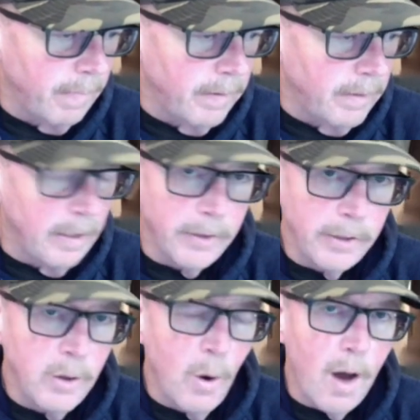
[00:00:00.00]
you know, you
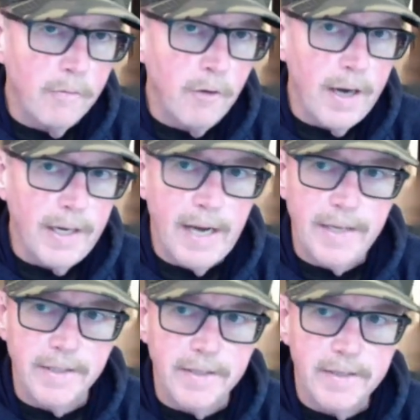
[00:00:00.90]
go on Friday
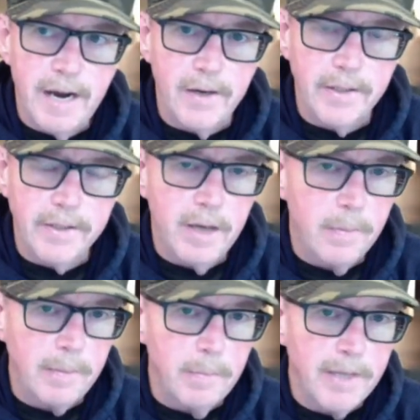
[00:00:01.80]
night and Saturday and see how
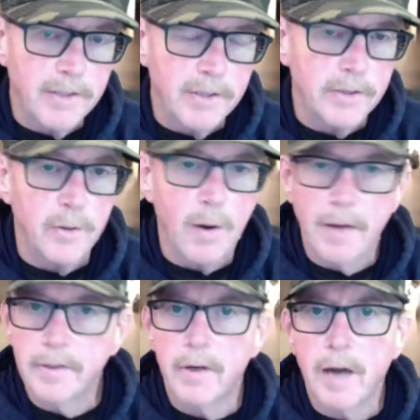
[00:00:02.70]
many messages are
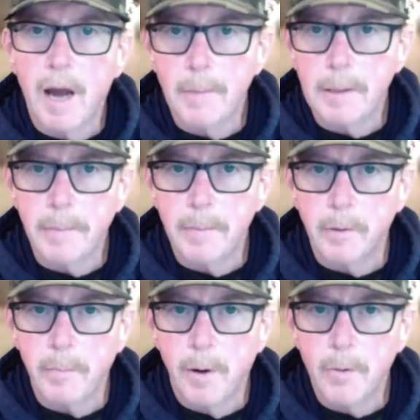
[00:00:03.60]
out there and how many people
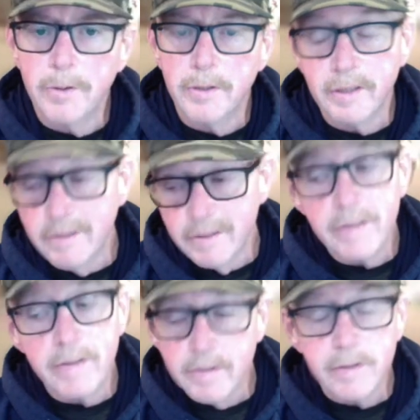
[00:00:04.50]
are posting. It's
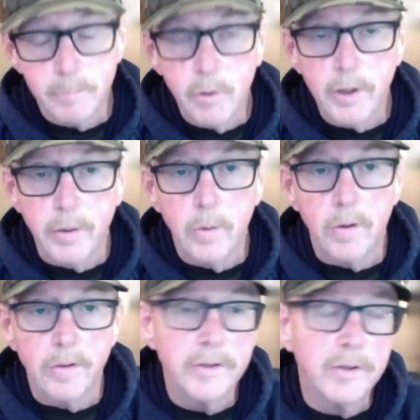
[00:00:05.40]
pretty
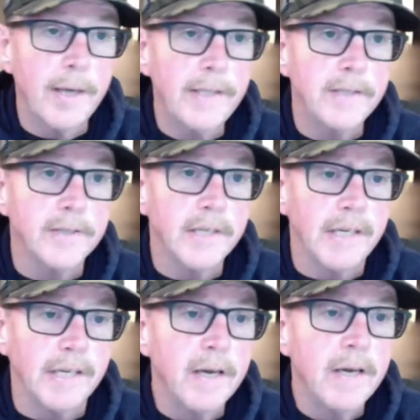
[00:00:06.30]
cool. It's great to
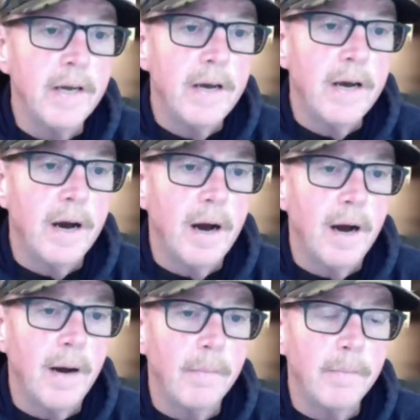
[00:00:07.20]
see.
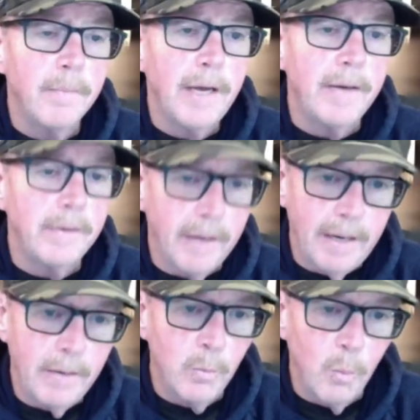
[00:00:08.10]
Uh, and
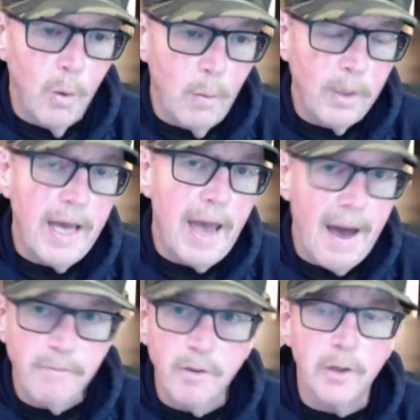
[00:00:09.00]
and when we
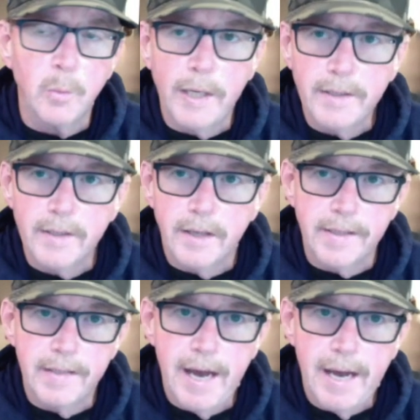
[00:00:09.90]
have good weeks like
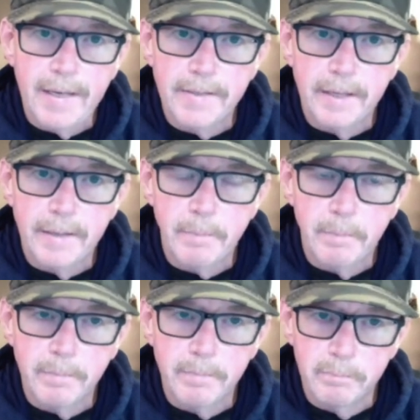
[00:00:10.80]
that, it, it
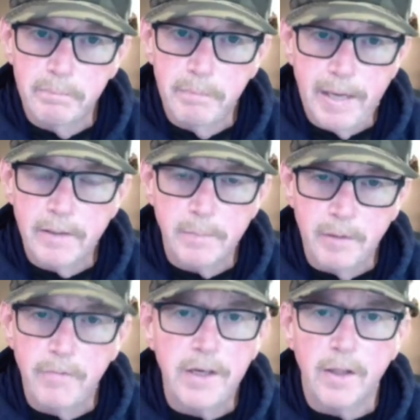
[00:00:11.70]
makes me
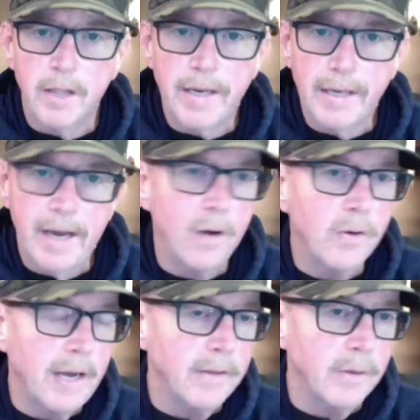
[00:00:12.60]
feel
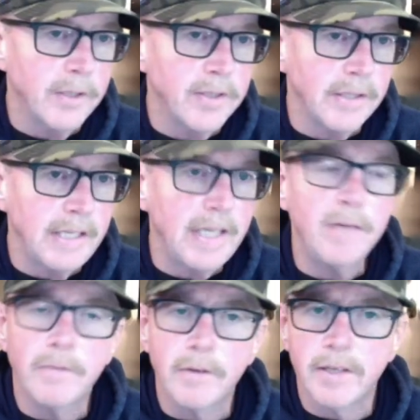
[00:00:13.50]
okay. There is a need
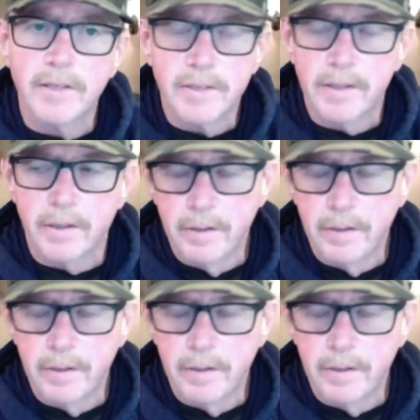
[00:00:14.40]
for this though